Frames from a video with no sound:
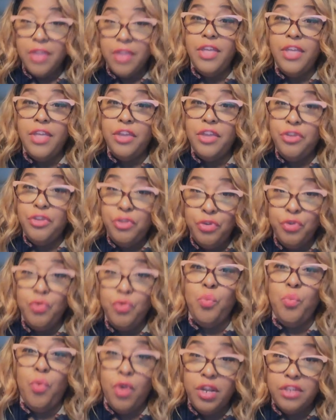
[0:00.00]
that you
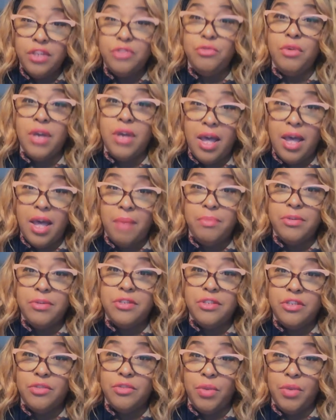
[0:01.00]
want to accomplish
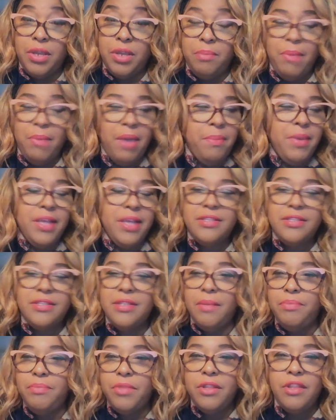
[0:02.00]
this week. Maybe it's
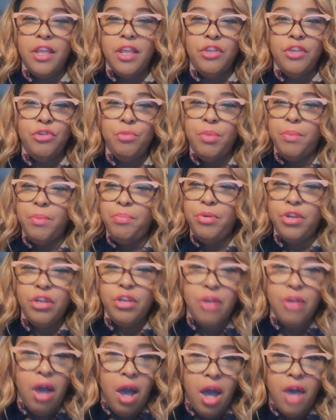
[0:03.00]
something that you've been
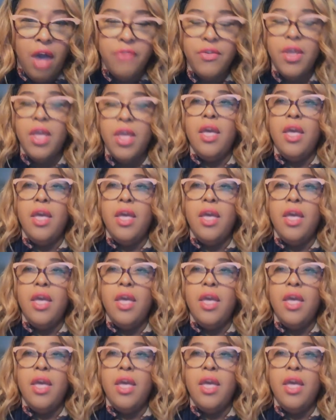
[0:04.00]
putting off.